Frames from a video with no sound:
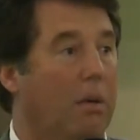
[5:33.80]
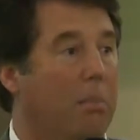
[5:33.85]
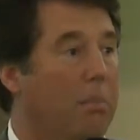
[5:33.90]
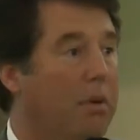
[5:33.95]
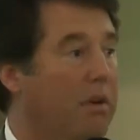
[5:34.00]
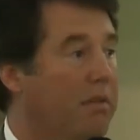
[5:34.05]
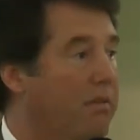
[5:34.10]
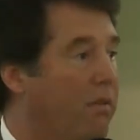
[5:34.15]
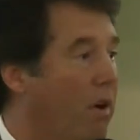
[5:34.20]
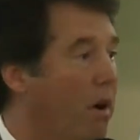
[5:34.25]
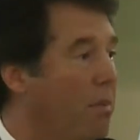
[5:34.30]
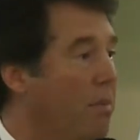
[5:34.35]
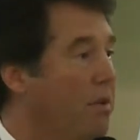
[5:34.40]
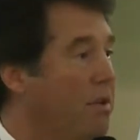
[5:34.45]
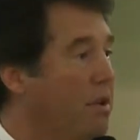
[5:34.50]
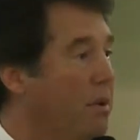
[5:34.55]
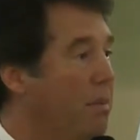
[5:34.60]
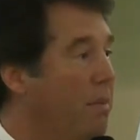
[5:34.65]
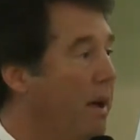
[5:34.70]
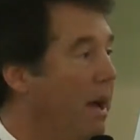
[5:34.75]
But
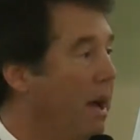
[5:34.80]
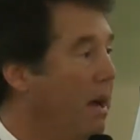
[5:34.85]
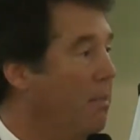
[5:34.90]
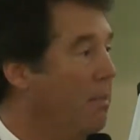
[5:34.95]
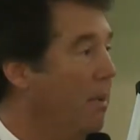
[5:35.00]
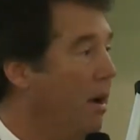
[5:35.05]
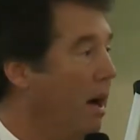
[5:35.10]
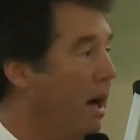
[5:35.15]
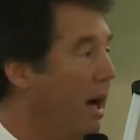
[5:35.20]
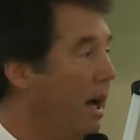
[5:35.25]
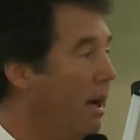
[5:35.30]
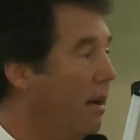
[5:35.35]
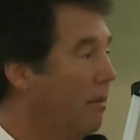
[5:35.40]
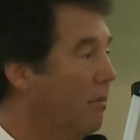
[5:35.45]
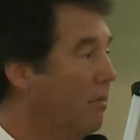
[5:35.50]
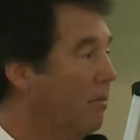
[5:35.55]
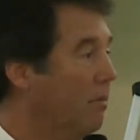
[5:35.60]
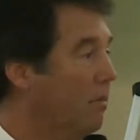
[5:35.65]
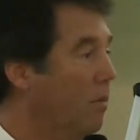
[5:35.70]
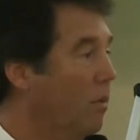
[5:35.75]
farmers are paid by
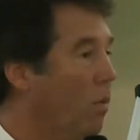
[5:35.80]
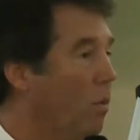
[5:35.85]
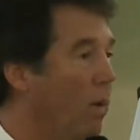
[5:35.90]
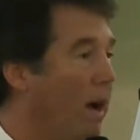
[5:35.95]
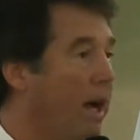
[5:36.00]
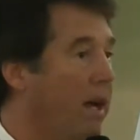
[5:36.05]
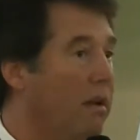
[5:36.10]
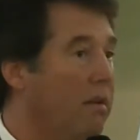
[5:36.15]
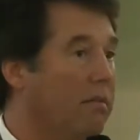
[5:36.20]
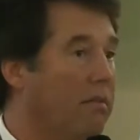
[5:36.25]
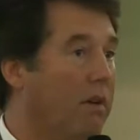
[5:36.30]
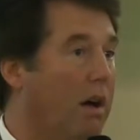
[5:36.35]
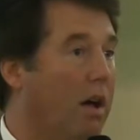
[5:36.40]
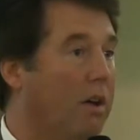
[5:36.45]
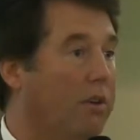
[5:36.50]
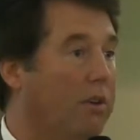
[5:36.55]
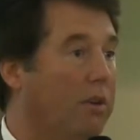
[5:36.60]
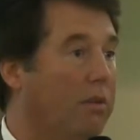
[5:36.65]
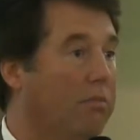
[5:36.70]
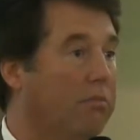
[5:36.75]
weight and
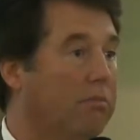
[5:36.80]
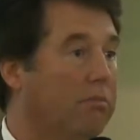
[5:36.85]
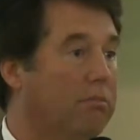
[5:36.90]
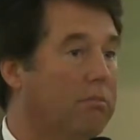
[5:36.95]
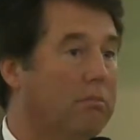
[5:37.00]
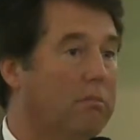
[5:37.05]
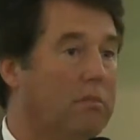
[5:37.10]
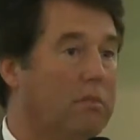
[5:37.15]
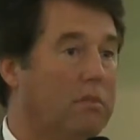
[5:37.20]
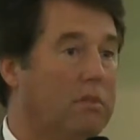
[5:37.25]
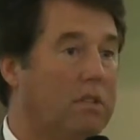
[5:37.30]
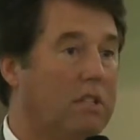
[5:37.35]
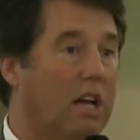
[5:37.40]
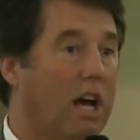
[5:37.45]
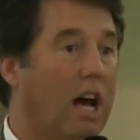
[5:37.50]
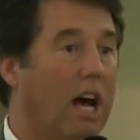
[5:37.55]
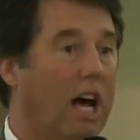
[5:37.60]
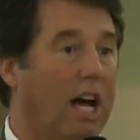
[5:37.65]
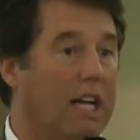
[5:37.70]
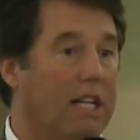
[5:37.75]
volume,
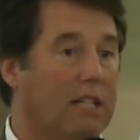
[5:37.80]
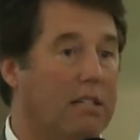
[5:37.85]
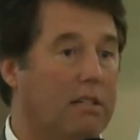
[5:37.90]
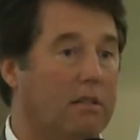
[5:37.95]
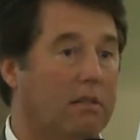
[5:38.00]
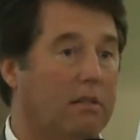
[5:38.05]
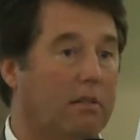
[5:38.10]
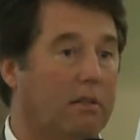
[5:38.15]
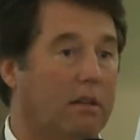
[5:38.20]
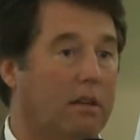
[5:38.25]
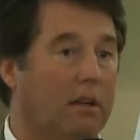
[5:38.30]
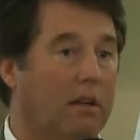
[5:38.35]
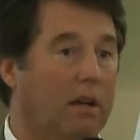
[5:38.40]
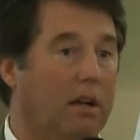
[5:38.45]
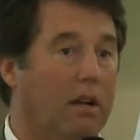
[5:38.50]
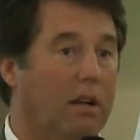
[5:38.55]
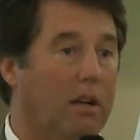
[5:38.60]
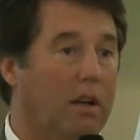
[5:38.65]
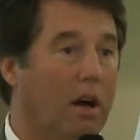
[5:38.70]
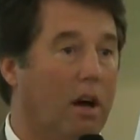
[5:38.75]
size,
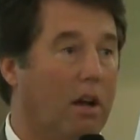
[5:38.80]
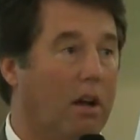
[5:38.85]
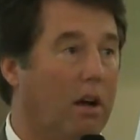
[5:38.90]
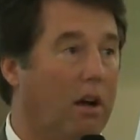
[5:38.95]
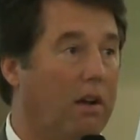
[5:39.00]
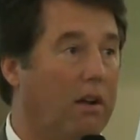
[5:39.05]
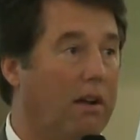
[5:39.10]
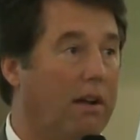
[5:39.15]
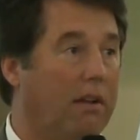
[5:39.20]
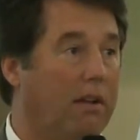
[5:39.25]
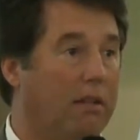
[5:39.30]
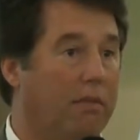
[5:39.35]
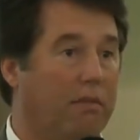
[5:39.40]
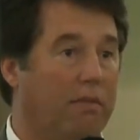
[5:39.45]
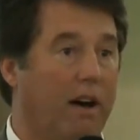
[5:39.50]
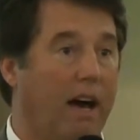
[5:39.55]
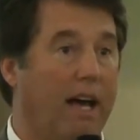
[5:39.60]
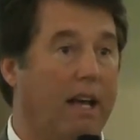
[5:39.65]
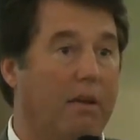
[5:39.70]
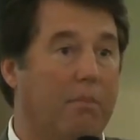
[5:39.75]
not on
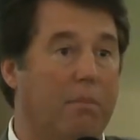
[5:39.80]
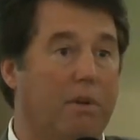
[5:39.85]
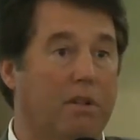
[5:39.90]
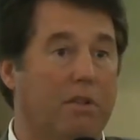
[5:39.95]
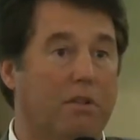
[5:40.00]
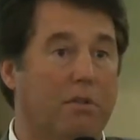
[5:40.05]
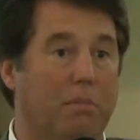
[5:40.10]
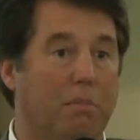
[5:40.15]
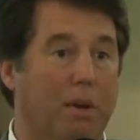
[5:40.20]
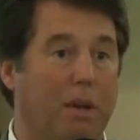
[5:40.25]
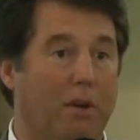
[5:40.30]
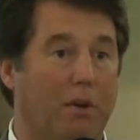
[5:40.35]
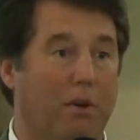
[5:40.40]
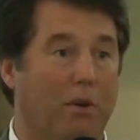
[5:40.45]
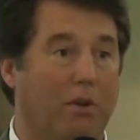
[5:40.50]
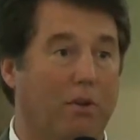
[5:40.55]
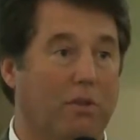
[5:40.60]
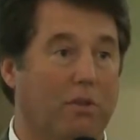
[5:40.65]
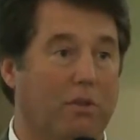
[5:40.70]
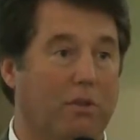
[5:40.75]
vitamins,
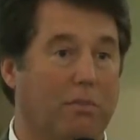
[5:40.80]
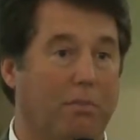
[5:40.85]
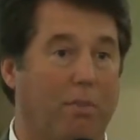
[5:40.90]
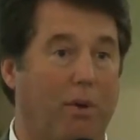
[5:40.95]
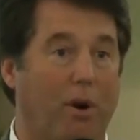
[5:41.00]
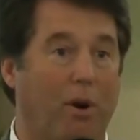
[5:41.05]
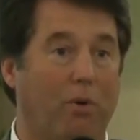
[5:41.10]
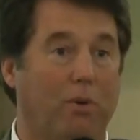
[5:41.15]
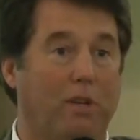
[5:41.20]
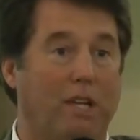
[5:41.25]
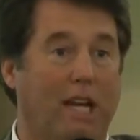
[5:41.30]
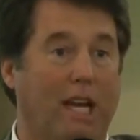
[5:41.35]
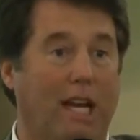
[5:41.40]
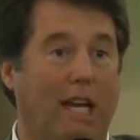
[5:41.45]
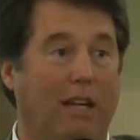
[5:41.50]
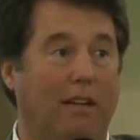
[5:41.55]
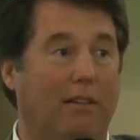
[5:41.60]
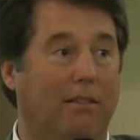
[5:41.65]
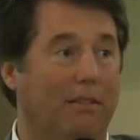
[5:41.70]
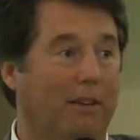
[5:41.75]
minerals,
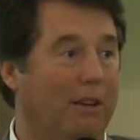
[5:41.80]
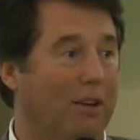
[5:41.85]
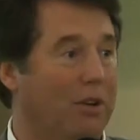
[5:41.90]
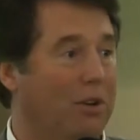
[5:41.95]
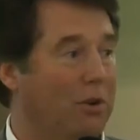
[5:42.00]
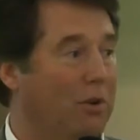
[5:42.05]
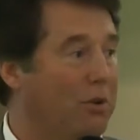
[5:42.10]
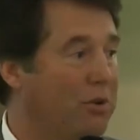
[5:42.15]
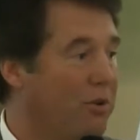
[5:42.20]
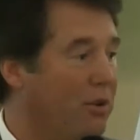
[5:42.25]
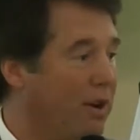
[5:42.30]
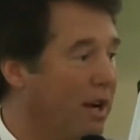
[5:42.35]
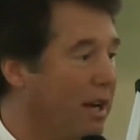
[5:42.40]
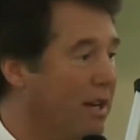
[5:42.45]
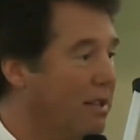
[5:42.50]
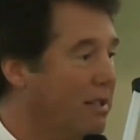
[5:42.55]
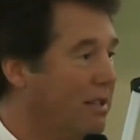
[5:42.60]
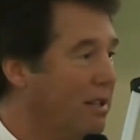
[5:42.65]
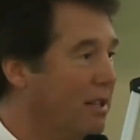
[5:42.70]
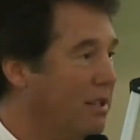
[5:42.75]
protein,
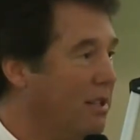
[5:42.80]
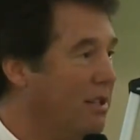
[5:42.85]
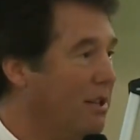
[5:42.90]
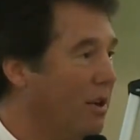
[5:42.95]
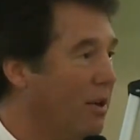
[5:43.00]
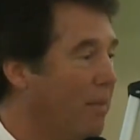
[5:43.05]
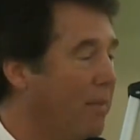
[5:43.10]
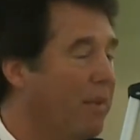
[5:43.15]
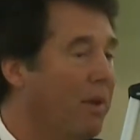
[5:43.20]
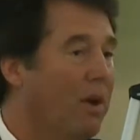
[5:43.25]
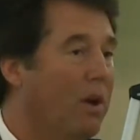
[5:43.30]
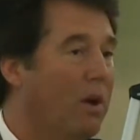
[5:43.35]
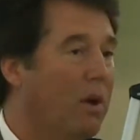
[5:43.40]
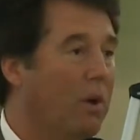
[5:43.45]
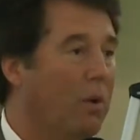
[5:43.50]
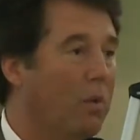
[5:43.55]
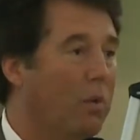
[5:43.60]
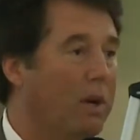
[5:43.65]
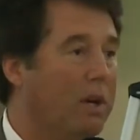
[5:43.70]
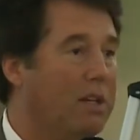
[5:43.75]
nutrients. And so
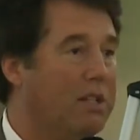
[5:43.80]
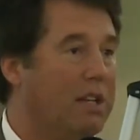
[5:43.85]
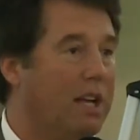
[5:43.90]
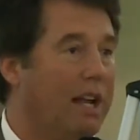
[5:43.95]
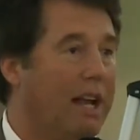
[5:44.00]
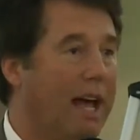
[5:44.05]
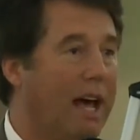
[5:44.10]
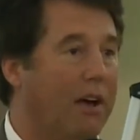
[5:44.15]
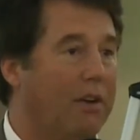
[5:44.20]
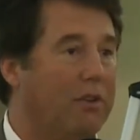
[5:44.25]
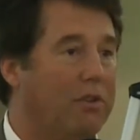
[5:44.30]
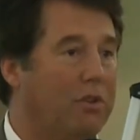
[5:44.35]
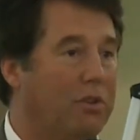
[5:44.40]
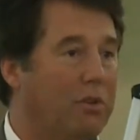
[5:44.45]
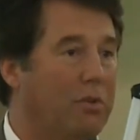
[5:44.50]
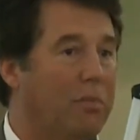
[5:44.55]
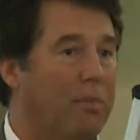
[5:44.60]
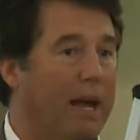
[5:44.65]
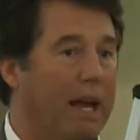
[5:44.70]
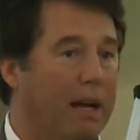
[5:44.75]
we set out
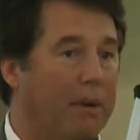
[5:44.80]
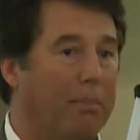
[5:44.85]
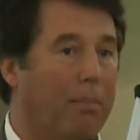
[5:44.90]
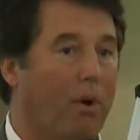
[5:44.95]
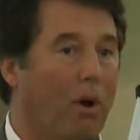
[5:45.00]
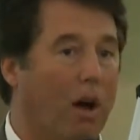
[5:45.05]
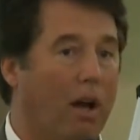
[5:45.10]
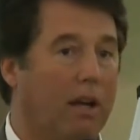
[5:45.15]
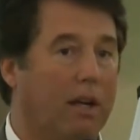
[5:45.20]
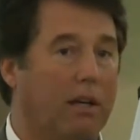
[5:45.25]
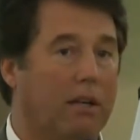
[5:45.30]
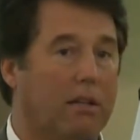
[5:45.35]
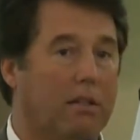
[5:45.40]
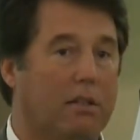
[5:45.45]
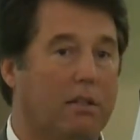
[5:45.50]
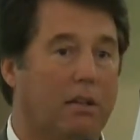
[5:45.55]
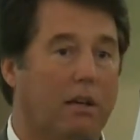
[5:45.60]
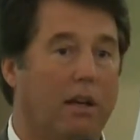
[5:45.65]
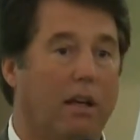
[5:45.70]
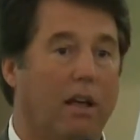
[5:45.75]
to make
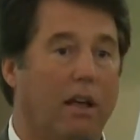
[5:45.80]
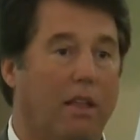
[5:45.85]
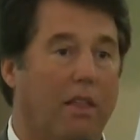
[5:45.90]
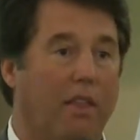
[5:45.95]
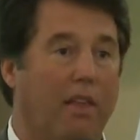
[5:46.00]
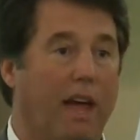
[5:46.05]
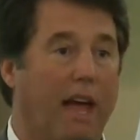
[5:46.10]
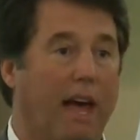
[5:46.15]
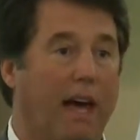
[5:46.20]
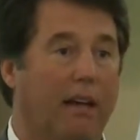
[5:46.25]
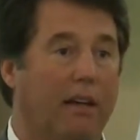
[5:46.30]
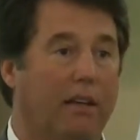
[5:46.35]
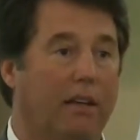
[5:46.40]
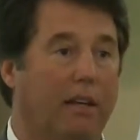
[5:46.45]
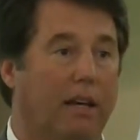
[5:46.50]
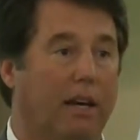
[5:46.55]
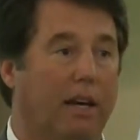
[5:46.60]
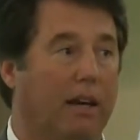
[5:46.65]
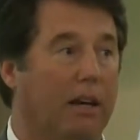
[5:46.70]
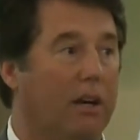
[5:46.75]
products that
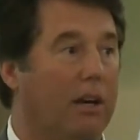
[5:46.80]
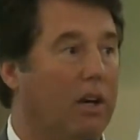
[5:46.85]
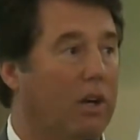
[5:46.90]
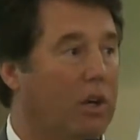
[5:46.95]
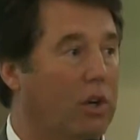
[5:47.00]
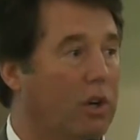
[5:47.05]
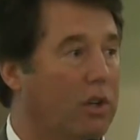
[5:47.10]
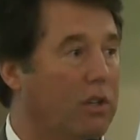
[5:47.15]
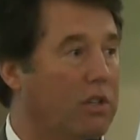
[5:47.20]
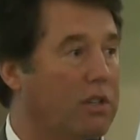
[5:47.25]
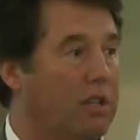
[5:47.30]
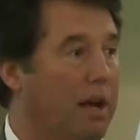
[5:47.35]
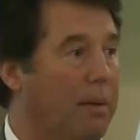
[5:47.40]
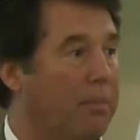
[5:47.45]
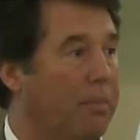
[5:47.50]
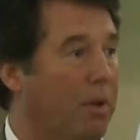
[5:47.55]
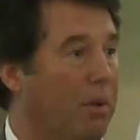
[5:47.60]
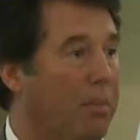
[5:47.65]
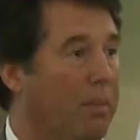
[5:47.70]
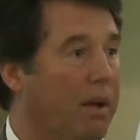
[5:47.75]
could
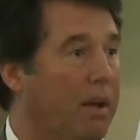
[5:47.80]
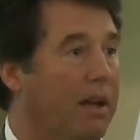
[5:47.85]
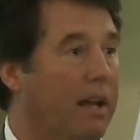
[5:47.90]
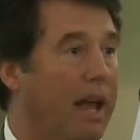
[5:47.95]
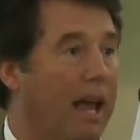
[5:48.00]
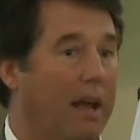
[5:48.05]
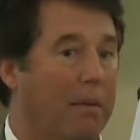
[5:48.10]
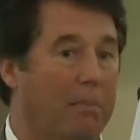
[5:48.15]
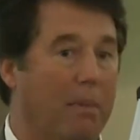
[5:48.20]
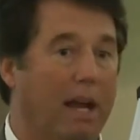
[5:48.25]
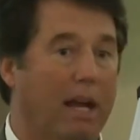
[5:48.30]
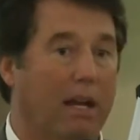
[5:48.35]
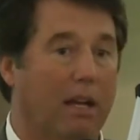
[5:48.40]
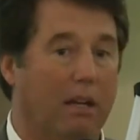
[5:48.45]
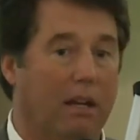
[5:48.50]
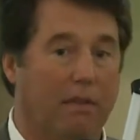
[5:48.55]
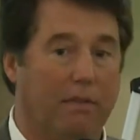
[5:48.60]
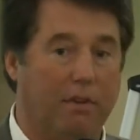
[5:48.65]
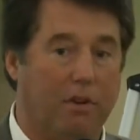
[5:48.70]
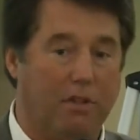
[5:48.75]
supplement and make a
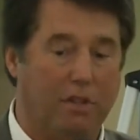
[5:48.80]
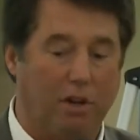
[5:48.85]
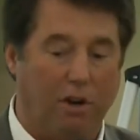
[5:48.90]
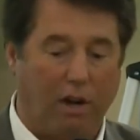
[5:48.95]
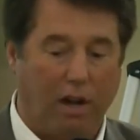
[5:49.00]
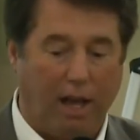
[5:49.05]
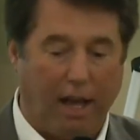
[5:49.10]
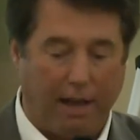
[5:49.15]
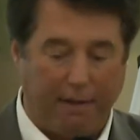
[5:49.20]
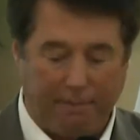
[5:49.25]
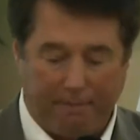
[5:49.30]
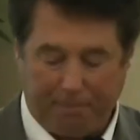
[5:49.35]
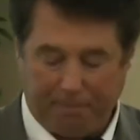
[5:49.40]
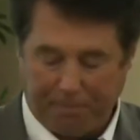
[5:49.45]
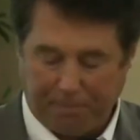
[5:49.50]
difference in their life.